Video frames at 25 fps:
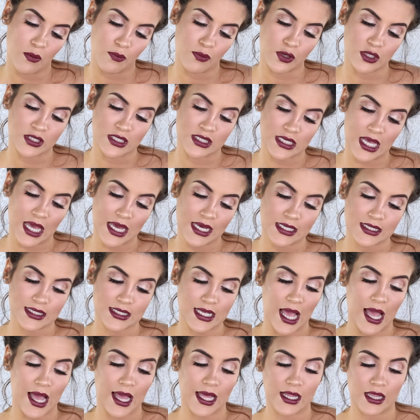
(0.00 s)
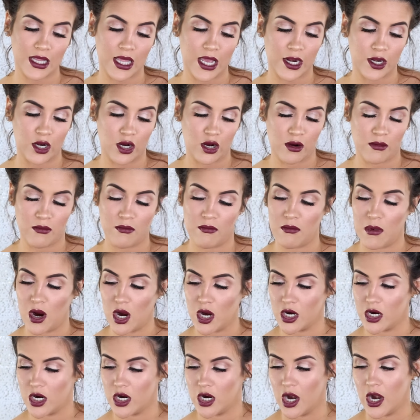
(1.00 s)
Precise eyeliner
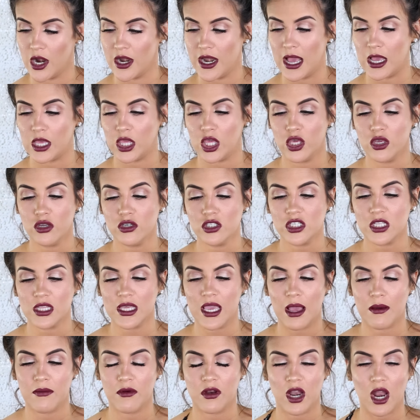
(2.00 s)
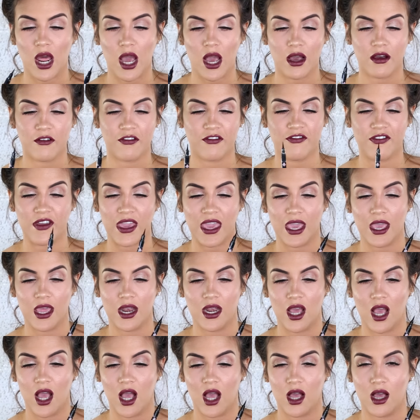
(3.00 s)
marker. Now usually I'm not a
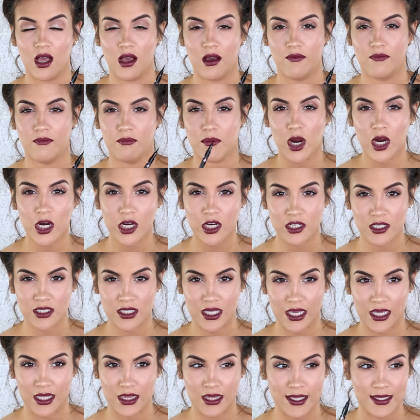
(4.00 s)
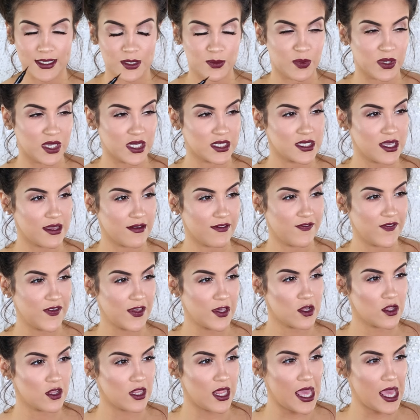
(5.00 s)
fan of markers like this because I feel